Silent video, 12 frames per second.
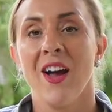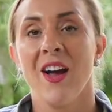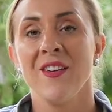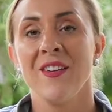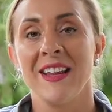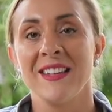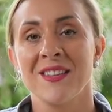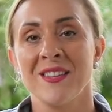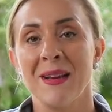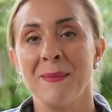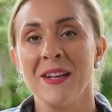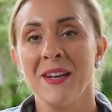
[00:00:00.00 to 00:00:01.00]
All right, so
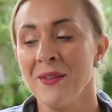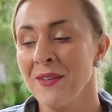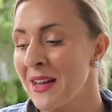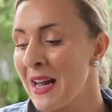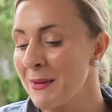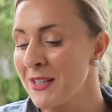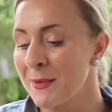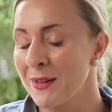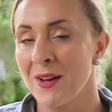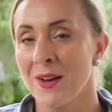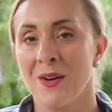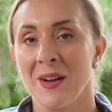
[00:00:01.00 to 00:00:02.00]
let me know in the comments
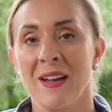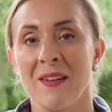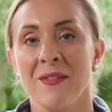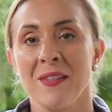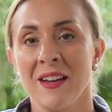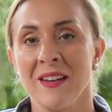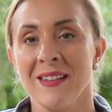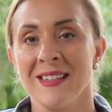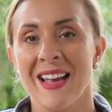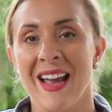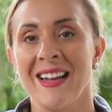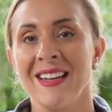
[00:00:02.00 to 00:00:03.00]
below if there
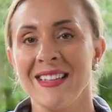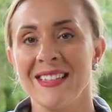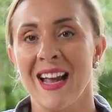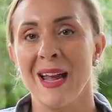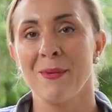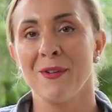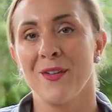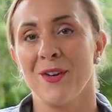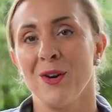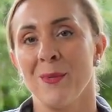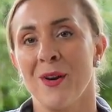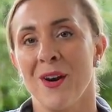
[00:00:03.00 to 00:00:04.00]
is any type of
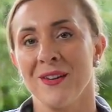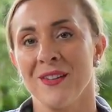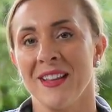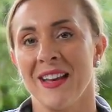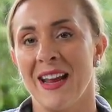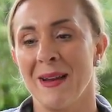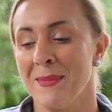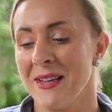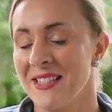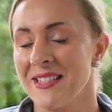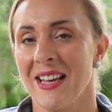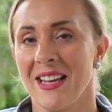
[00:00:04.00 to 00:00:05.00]
herb garden that I
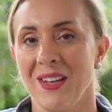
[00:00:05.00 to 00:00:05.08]
missed that